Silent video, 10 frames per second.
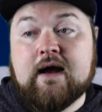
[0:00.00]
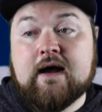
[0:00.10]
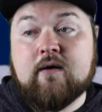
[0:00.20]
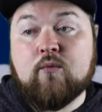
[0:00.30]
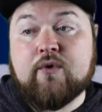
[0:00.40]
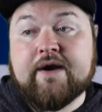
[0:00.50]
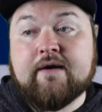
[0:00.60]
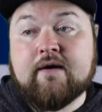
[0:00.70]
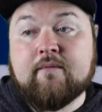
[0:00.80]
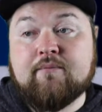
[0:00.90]

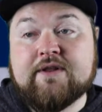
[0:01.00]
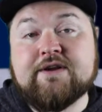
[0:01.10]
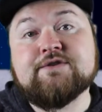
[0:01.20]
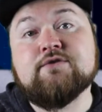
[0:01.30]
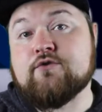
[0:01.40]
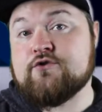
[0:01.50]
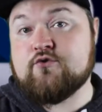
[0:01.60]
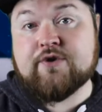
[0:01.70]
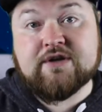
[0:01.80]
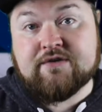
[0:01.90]
were players not
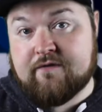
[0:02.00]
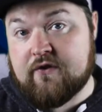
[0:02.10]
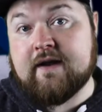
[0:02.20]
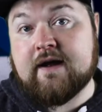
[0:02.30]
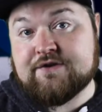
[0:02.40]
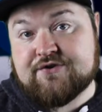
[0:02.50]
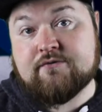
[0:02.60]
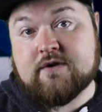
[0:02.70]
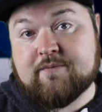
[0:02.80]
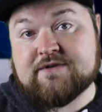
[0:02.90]
showing as fully natural in
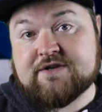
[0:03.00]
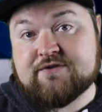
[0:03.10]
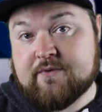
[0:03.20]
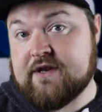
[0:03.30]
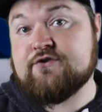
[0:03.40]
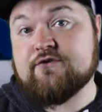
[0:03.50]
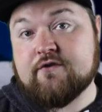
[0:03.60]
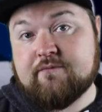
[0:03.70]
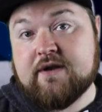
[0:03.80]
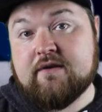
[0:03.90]
a position when they should
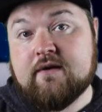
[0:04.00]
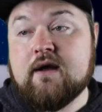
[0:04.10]
have been.